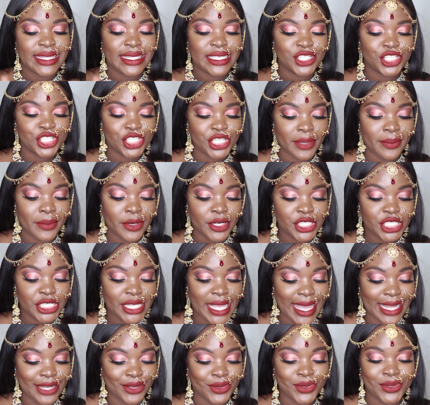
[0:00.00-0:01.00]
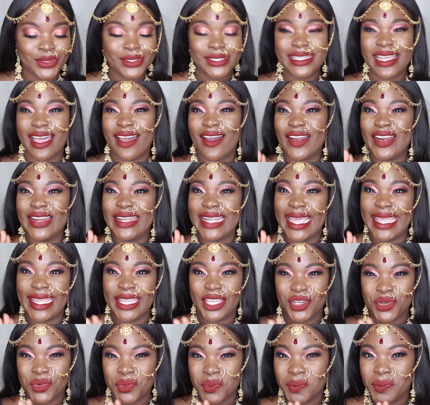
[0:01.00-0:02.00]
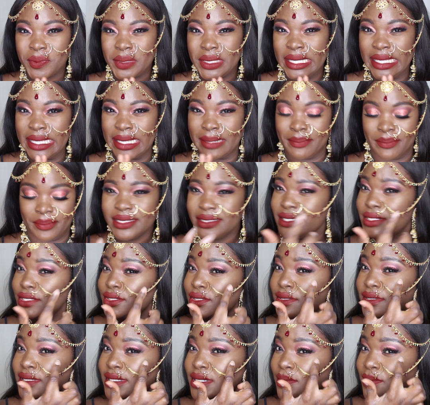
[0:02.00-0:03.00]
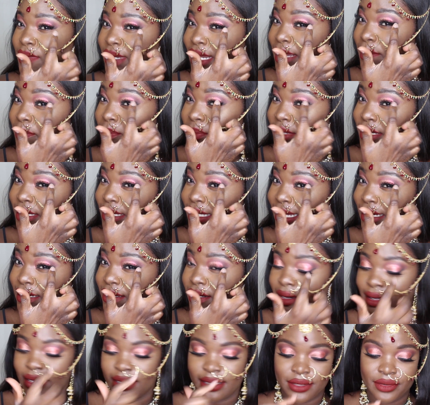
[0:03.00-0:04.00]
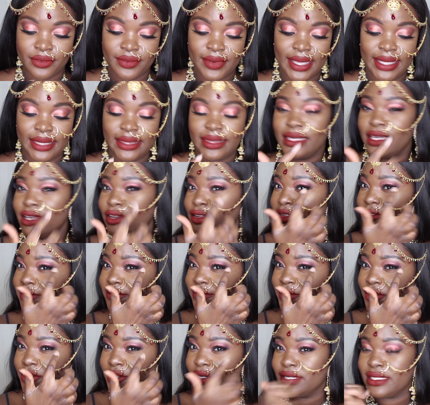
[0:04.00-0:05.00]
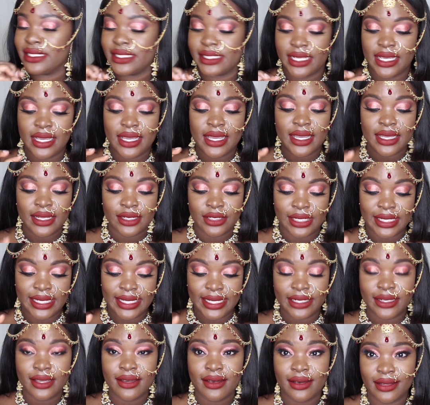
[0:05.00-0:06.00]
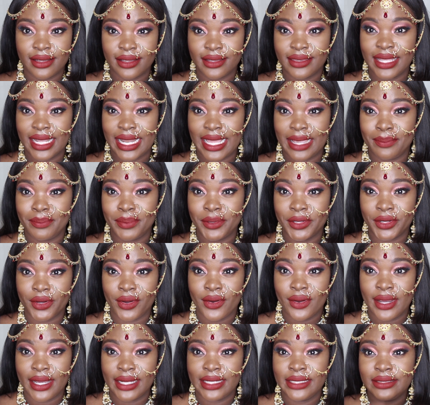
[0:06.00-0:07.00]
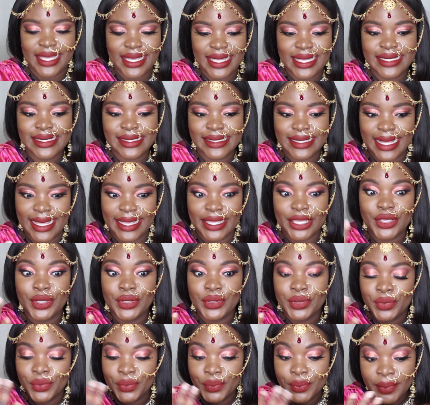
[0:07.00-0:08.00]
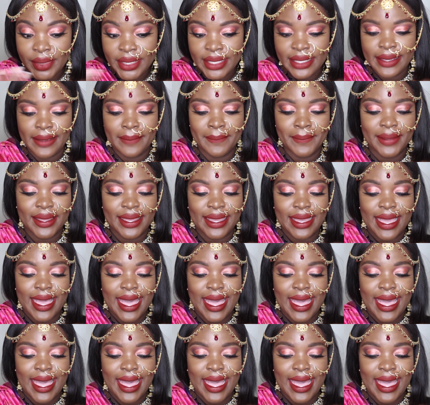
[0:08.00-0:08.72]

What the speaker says: The shimmer shadows are like cream. Did you see when I put that color right there? The first lid color that I put on, it's like cream.